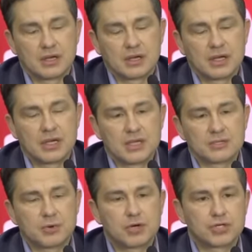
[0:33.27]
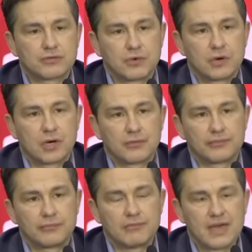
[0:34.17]
He has pushed for
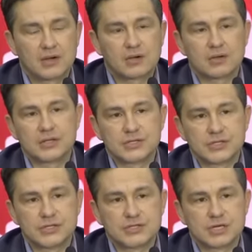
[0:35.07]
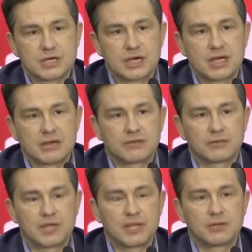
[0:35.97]
medical assistance in dying for
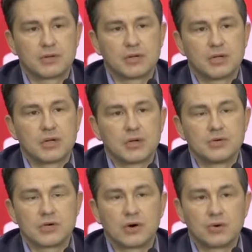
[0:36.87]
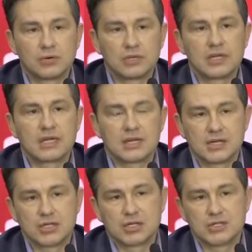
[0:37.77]
people whose only
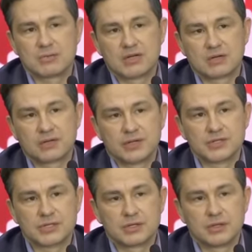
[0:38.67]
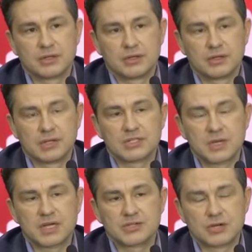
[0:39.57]
condition is mental illness. Let's
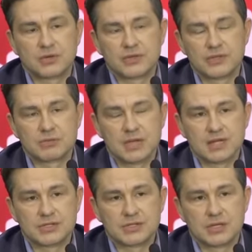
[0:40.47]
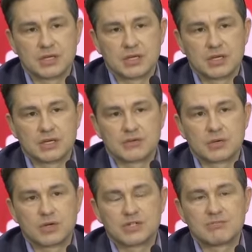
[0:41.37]
be consider what this means. If
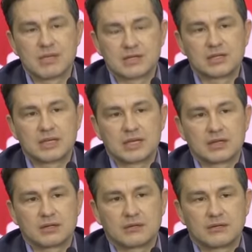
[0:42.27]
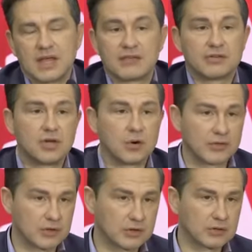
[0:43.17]
someone is mentally ill, they have no
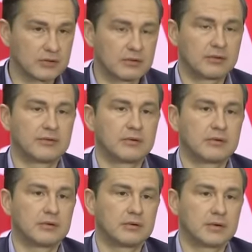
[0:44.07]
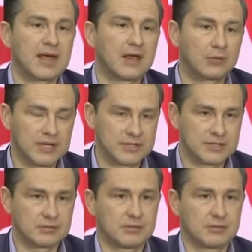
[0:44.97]
other ailments.